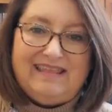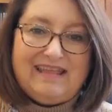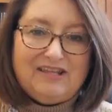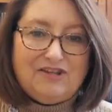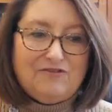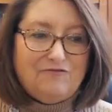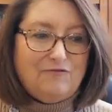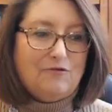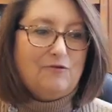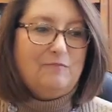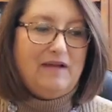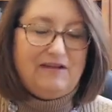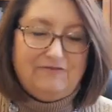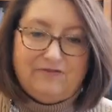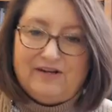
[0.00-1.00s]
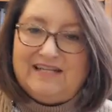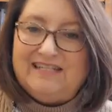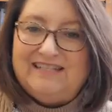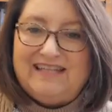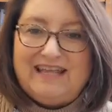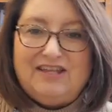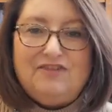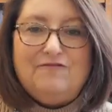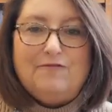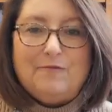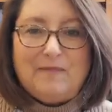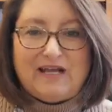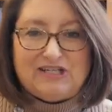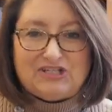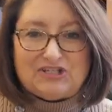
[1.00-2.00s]
Thank you for my friends. Thank you for
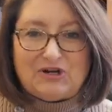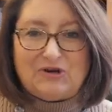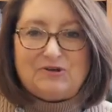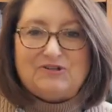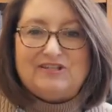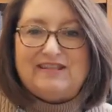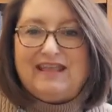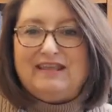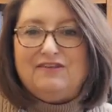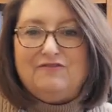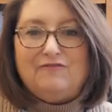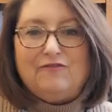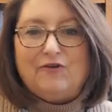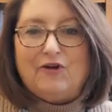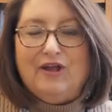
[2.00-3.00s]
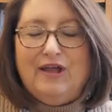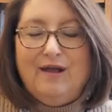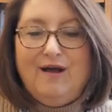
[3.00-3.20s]
my church. Thank you for